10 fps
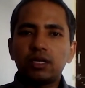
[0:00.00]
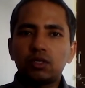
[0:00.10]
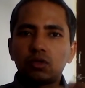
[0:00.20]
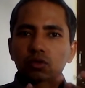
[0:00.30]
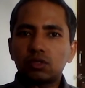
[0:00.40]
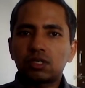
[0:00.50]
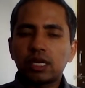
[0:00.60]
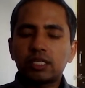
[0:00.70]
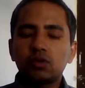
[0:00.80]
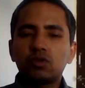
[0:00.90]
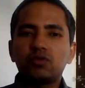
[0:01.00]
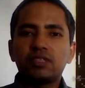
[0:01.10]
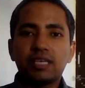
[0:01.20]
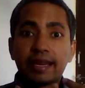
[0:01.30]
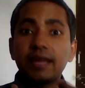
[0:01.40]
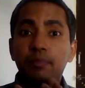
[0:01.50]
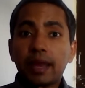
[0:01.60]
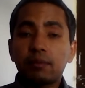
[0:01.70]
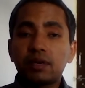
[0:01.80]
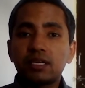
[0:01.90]
two statutes which are in
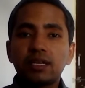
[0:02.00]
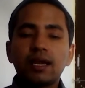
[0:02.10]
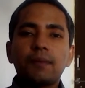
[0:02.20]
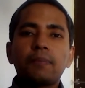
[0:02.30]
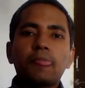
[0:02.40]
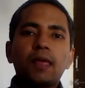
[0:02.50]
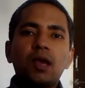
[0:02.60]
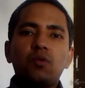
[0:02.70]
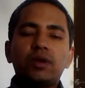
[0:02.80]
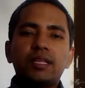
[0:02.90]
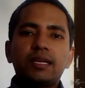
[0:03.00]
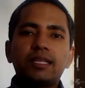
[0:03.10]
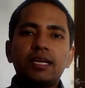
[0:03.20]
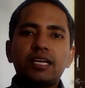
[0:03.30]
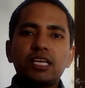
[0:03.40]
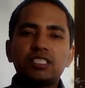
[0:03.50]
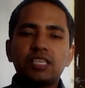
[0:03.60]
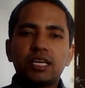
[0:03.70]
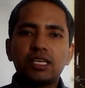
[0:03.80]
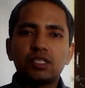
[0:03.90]
pari materia, whether the
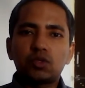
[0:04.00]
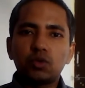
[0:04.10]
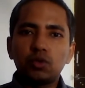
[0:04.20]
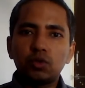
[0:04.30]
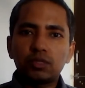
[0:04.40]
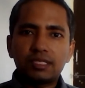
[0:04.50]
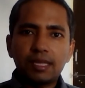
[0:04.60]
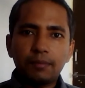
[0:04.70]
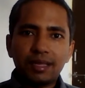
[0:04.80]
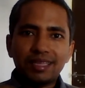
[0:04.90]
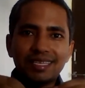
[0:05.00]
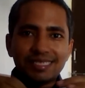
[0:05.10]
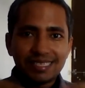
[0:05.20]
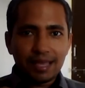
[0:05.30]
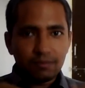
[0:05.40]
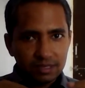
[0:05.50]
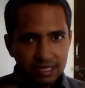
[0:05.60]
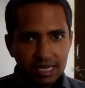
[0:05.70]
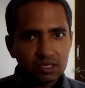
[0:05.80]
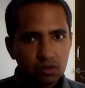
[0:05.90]
intention is to use them in the same
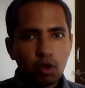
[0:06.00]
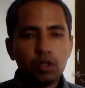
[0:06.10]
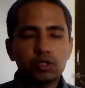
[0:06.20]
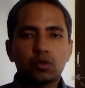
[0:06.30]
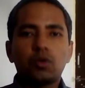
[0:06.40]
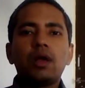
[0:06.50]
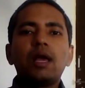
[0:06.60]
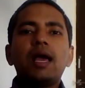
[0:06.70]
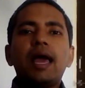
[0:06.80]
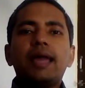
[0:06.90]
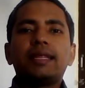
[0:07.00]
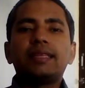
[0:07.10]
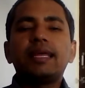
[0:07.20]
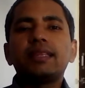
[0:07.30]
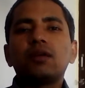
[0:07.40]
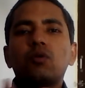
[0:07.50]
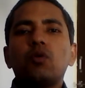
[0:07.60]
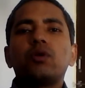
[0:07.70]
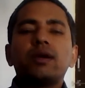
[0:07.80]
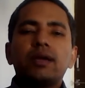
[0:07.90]
sense also, and then the
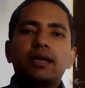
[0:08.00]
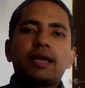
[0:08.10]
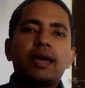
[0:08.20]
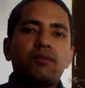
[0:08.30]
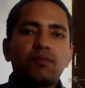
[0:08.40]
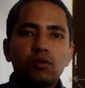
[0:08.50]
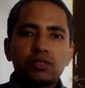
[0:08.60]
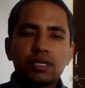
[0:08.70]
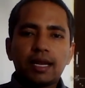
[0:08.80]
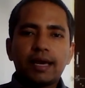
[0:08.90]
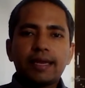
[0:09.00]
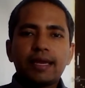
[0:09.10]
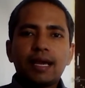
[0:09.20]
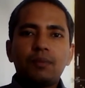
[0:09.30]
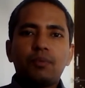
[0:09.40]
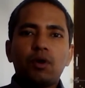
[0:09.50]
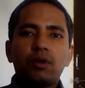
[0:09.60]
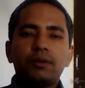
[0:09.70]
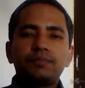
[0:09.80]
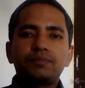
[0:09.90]
court can of course rely upon
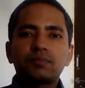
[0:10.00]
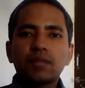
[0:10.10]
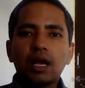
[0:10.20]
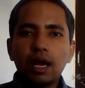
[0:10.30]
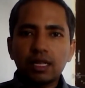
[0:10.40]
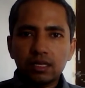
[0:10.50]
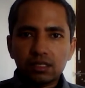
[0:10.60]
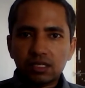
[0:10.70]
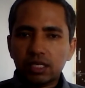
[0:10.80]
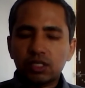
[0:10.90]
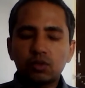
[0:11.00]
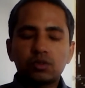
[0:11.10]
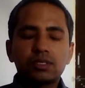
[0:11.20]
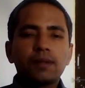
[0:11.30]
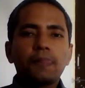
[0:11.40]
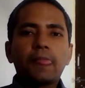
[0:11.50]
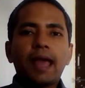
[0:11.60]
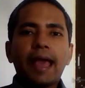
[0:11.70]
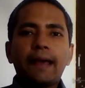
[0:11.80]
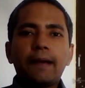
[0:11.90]
other statutes
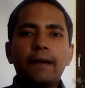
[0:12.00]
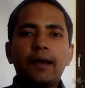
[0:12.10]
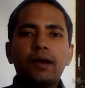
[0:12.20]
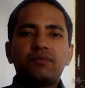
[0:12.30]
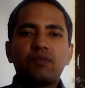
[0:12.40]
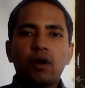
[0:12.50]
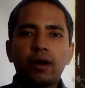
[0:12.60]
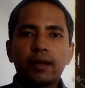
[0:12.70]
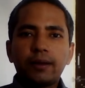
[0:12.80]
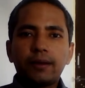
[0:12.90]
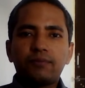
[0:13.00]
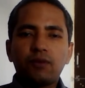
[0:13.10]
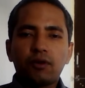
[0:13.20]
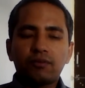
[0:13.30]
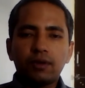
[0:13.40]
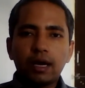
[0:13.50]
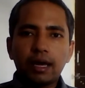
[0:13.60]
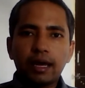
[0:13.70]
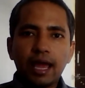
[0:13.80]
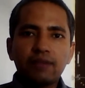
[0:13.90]
for
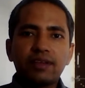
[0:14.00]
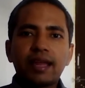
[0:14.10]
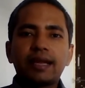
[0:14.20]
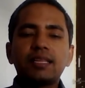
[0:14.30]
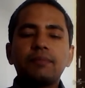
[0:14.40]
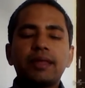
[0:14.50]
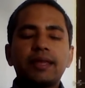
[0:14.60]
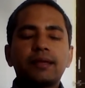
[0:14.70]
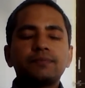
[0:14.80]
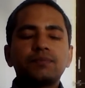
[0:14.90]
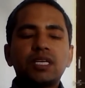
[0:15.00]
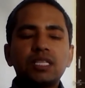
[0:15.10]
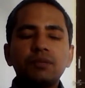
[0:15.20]
arriving at the meaning in the